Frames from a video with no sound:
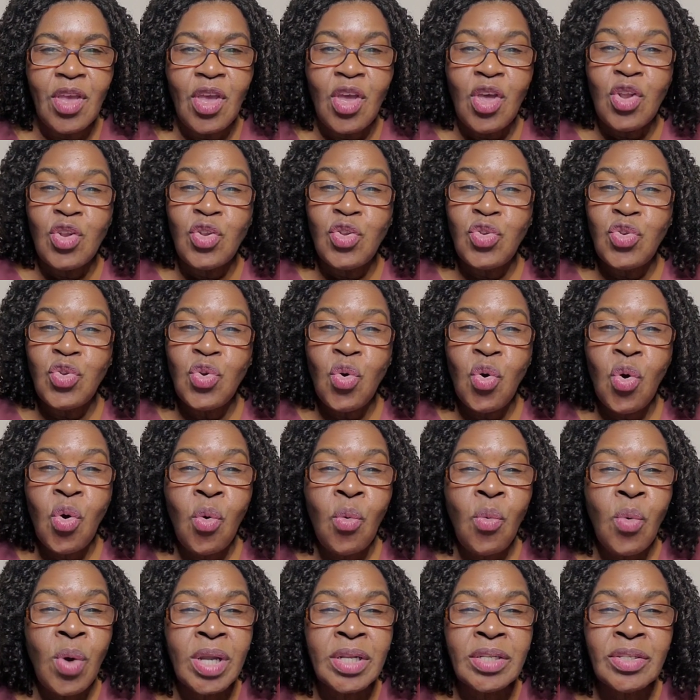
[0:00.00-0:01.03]
No
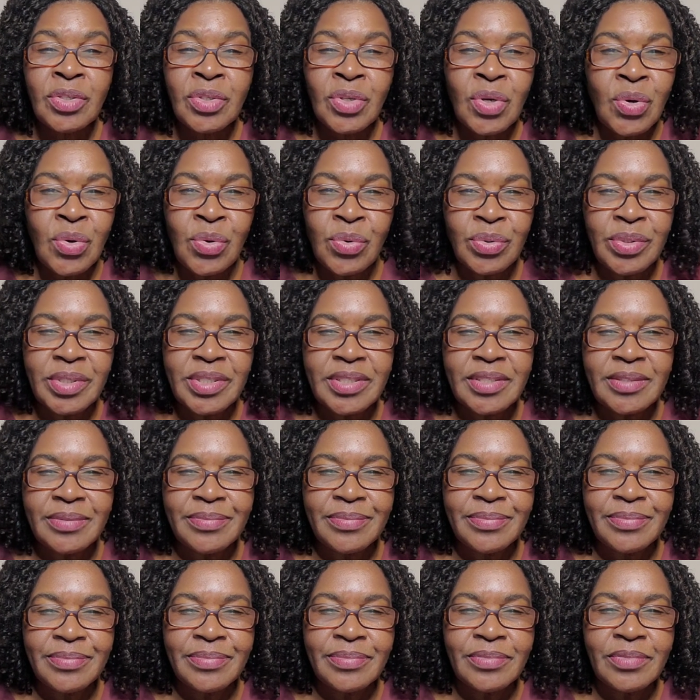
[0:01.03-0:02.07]
one knows
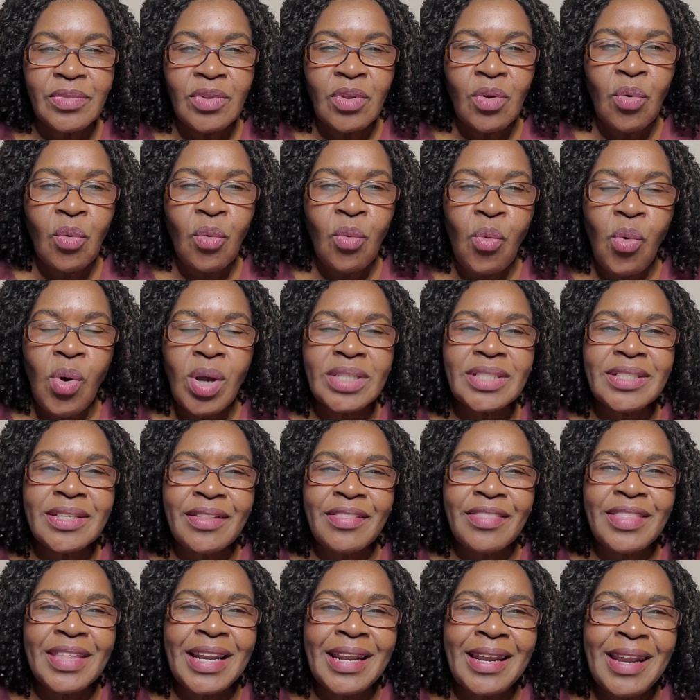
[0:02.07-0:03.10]
what
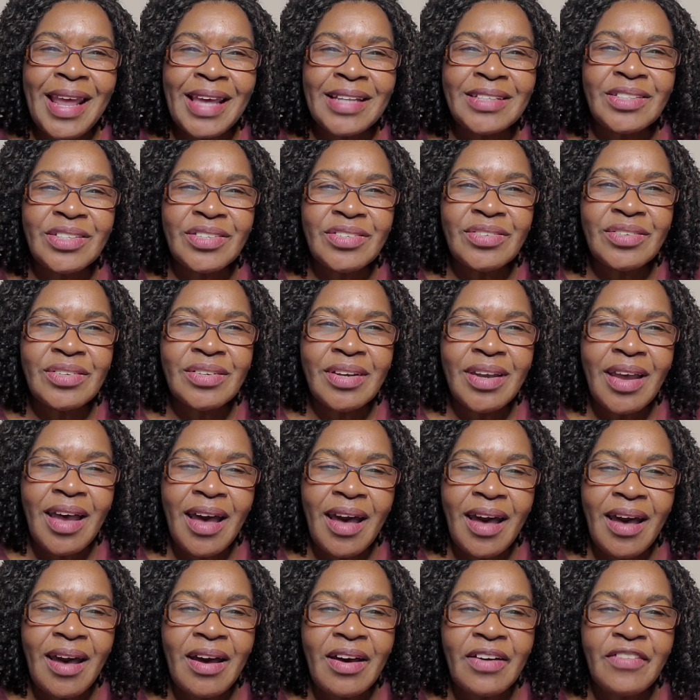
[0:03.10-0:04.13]
the latter
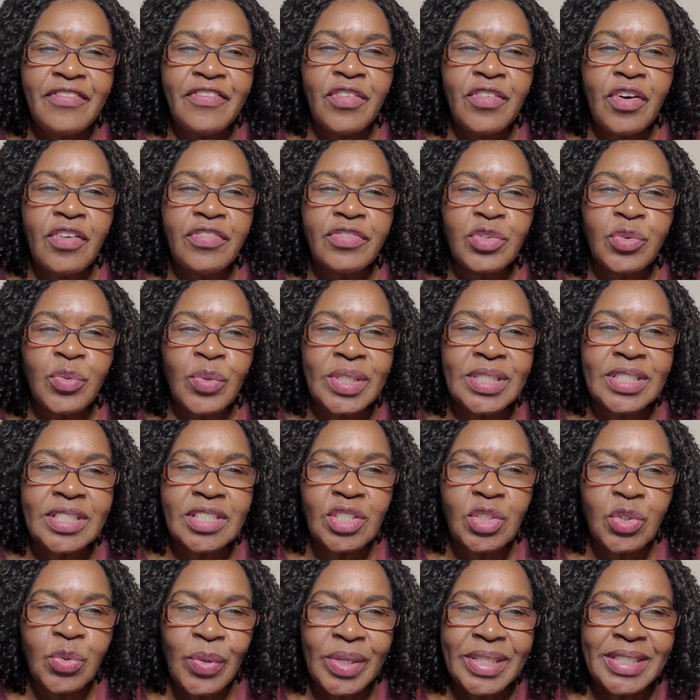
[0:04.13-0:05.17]
half of
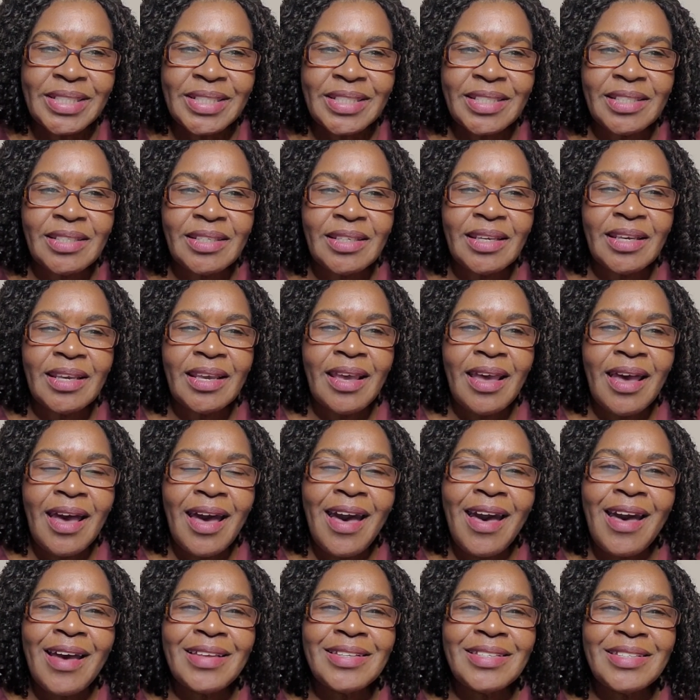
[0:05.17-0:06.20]
2020
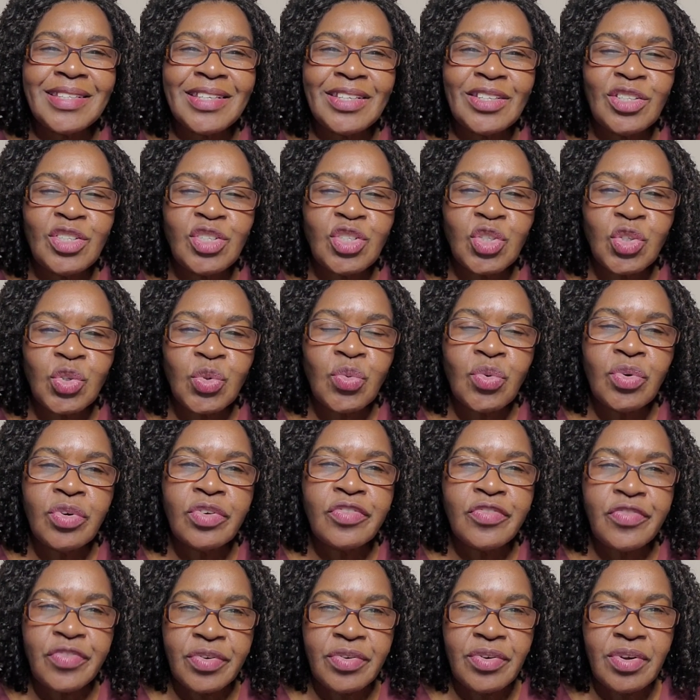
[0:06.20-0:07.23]
has in store
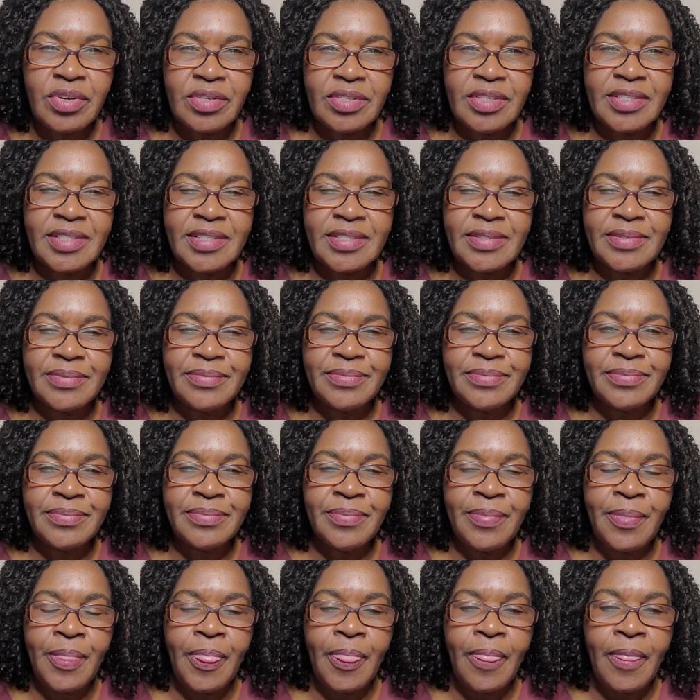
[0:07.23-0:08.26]
for us.
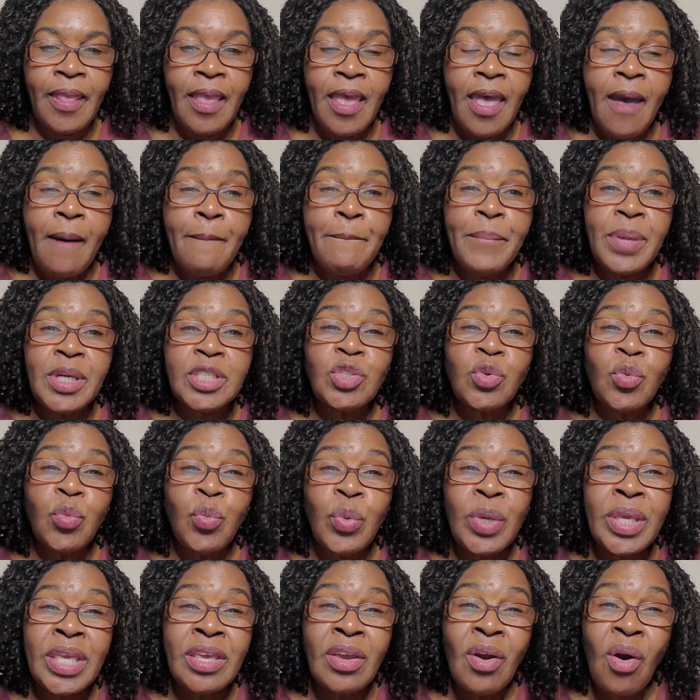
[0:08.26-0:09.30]
But
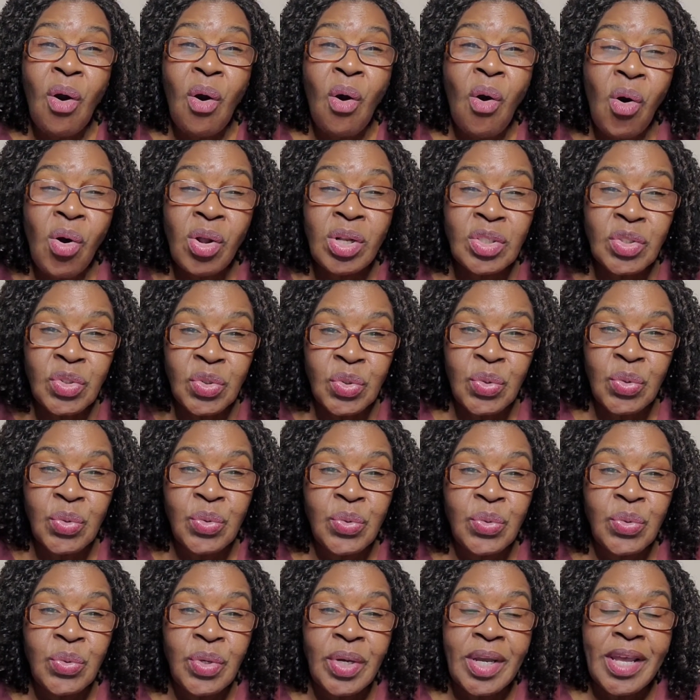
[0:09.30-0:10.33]
we all
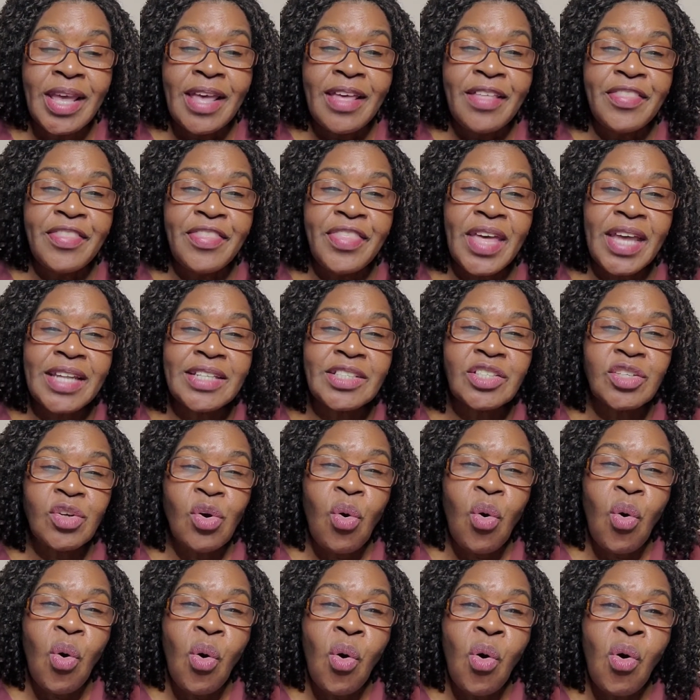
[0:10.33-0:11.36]
know that
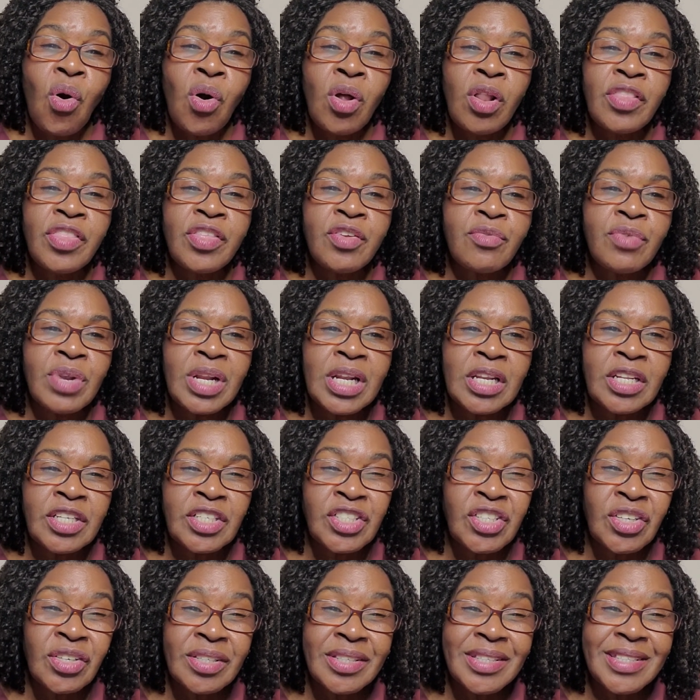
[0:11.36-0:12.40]
all the
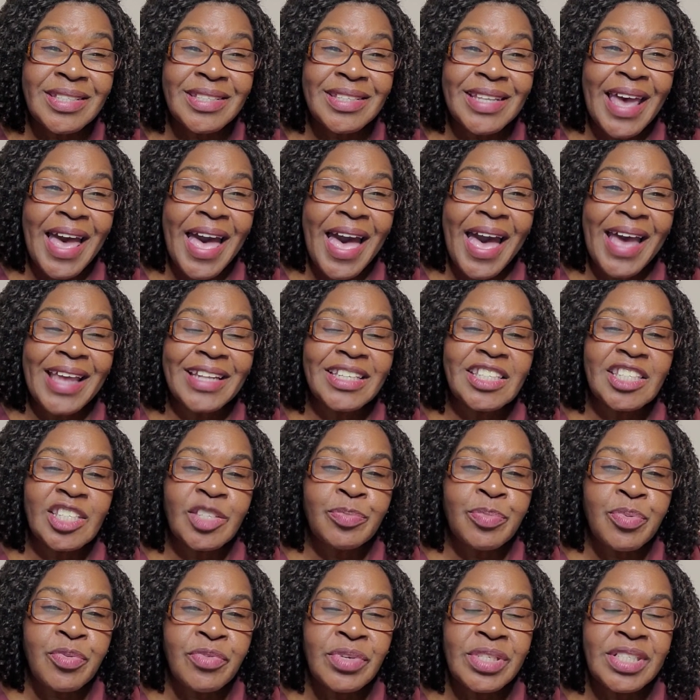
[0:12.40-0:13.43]
religious and
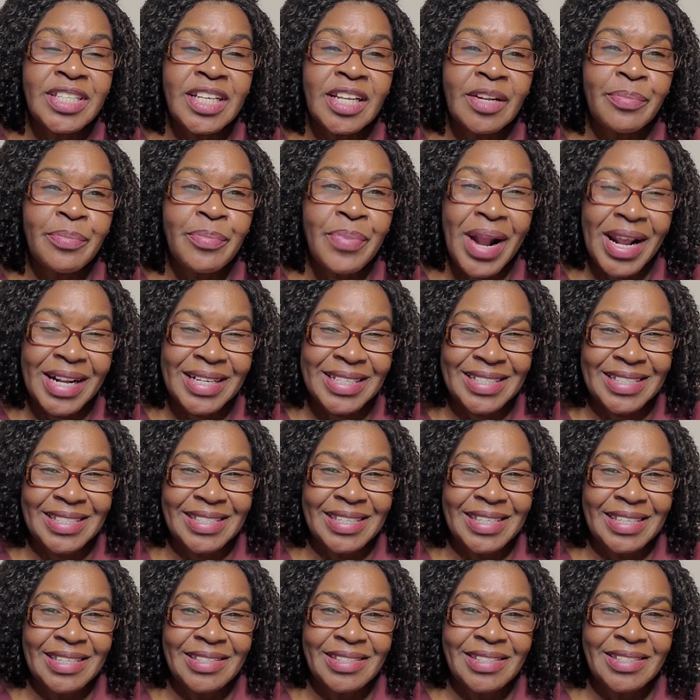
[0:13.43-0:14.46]
spiritual
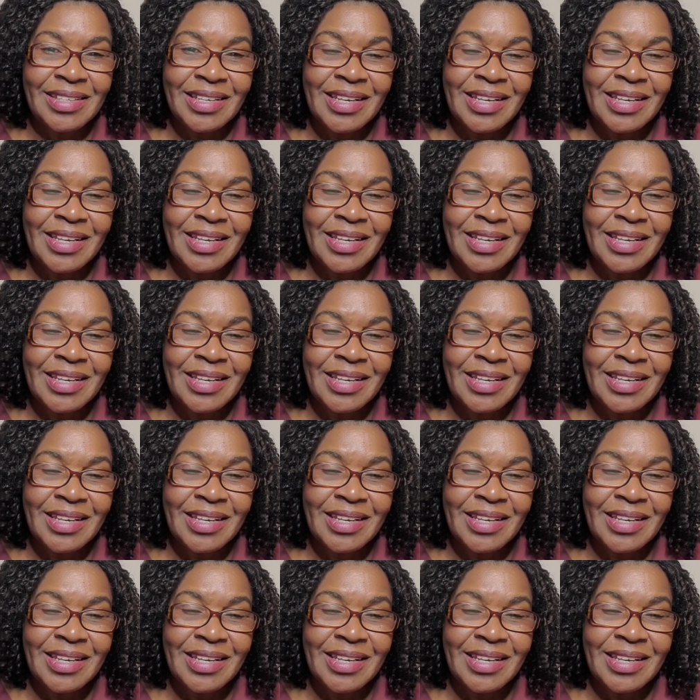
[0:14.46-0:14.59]
practices